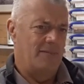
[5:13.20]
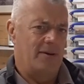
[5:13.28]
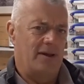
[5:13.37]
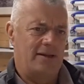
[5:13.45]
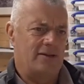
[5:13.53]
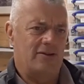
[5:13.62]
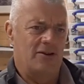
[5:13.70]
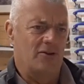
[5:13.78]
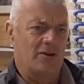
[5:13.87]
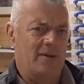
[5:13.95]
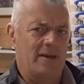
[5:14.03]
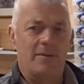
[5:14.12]
But it doesn't
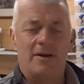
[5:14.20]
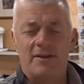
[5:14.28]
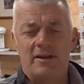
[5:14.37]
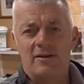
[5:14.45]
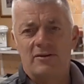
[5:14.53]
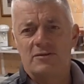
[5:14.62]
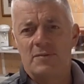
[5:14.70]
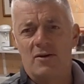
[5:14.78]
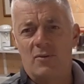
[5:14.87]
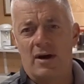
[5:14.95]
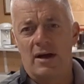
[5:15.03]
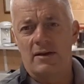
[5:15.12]
annoy me, but I think it annoys
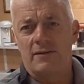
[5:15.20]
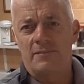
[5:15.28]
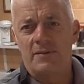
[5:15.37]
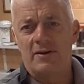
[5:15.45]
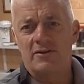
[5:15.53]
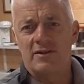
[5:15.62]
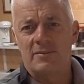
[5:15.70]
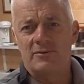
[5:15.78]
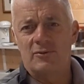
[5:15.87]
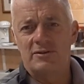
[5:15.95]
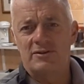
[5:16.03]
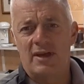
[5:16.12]
my wife, because
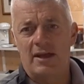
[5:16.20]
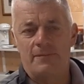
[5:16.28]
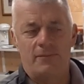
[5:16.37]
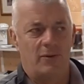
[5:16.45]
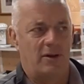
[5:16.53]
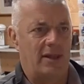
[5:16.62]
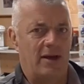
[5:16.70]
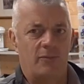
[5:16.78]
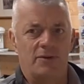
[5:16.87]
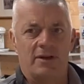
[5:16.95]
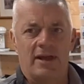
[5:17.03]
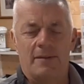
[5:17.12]
I'm always saying, well, that
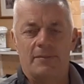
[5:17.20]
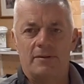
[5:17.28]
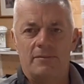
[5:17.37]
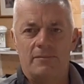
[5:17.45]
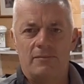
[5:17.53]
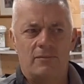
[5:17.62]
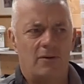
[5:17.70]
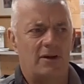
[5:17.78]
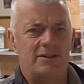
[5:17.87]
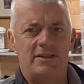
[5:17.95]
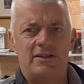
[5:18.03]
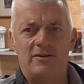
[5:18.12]
wouldn't happen.
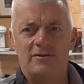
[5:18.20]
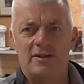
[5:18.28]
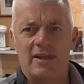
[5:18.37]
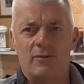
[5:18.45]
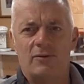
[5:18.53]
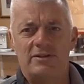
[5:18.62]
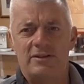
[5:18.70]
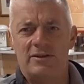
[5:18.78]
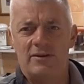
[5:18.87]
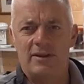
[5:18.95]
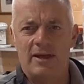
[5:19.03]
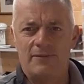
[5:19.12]
Why is he using that? What's he
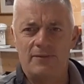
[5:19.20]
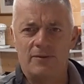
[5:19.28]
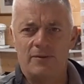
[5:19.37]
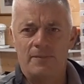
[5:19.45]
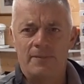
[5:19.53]
doing that for?